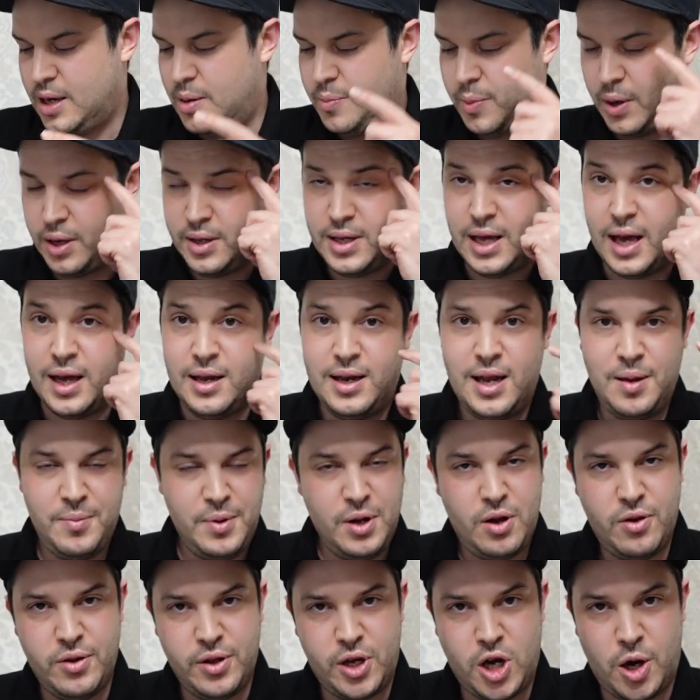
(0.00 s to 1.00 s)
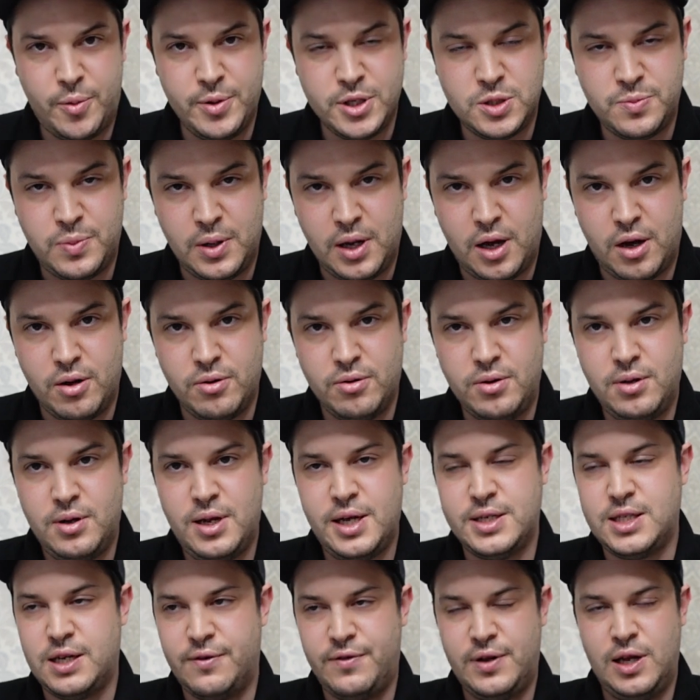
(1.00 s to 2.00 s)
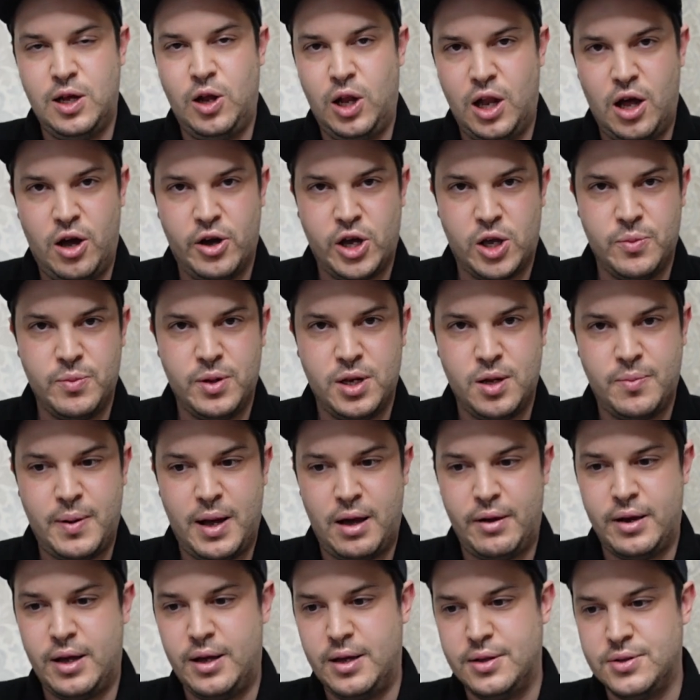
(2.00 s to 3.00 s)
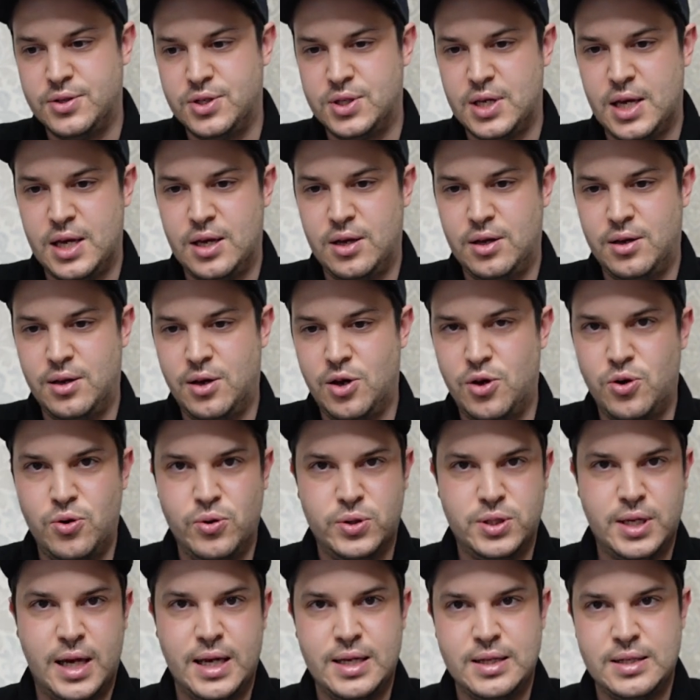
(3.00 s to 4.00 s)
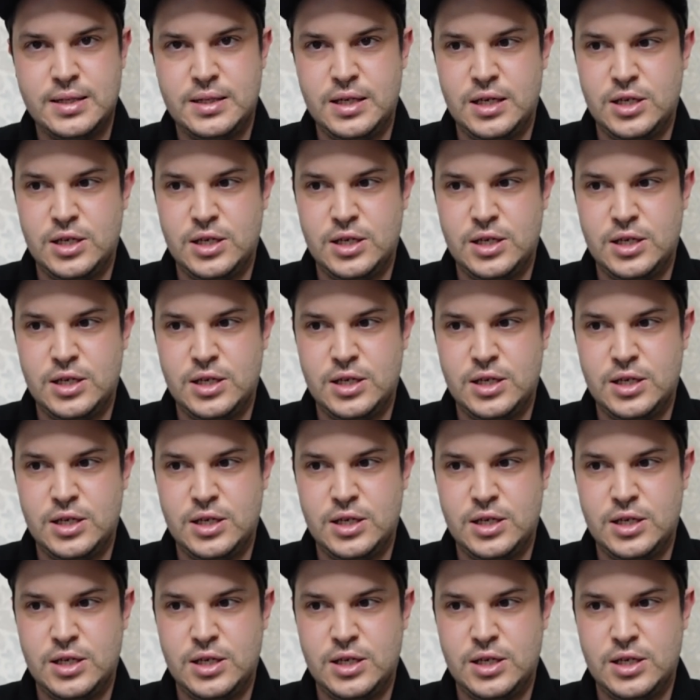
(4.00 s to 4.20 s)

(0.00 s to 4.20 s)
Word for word: But yeah, let me know in the comments below. Let's have a little argument about it and see who says